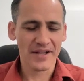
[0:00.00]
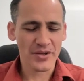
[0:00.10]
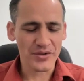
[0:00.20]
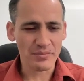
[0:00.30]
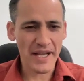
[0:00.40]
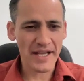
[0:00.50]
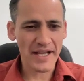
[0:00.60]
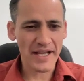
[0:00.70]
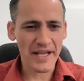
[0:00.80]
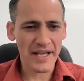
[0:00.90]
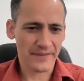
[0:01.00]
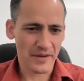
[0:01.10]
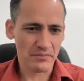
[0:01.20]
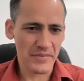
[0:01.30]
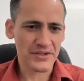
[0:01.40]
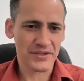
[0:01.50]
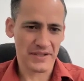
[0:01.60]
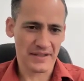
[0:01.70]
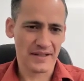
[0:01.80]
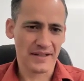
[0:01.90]
You make your life a
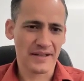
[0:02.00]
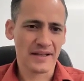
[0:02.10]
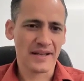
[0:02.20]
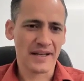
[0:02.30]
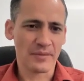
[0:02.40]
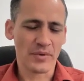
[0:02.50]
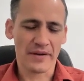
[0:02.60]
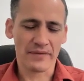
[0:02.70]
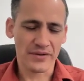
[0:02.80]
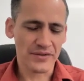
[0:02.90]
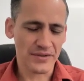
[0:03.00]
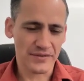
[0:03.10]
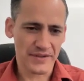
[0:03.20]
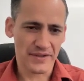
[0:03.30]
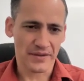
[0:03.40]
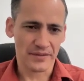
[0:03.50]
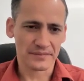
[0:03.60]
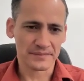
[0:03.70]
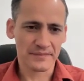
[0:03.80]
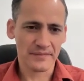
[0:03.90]
mission in whatever you choose to do."
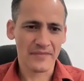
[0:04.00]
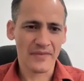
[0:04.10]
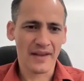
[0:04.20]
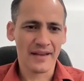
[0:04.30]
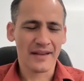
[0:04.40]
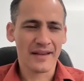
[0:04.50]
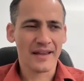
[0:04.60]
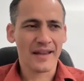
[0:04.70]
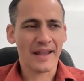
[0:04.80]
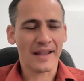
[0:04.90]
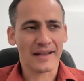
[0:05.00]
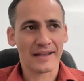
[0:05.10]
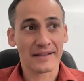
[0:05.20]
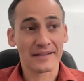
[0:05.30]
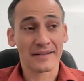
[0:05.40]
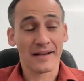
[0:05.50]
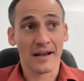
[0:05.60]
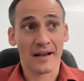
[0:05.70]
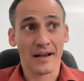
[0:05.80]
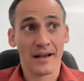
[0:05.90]
And
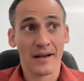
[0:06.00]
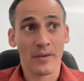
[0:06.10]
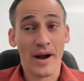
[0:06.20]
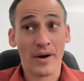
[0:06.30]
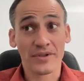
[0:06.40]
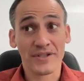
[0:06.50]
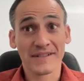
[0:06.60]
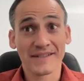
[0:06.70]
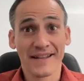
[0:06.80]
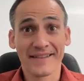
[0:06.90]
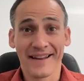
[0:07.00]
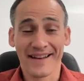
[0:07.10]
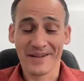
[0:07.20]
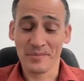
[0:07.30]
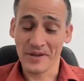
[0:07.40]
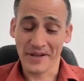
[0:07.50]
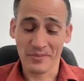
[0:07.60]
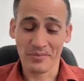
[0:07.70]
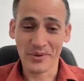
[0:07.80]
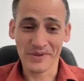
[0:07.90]
wow, when she said that, it hit me like
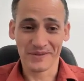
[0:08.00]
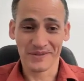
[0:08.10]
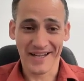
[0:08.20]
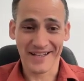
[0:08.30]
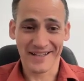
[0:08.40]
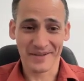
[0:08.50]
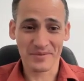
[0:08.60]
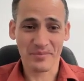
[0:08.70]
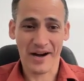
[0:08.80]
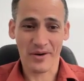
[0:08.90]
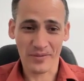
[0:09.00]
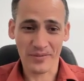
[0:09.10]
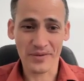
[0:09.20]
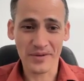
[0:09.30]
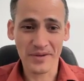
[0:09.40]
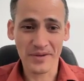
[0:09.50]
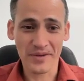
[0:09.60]
a bolt of lightning. It was powerful.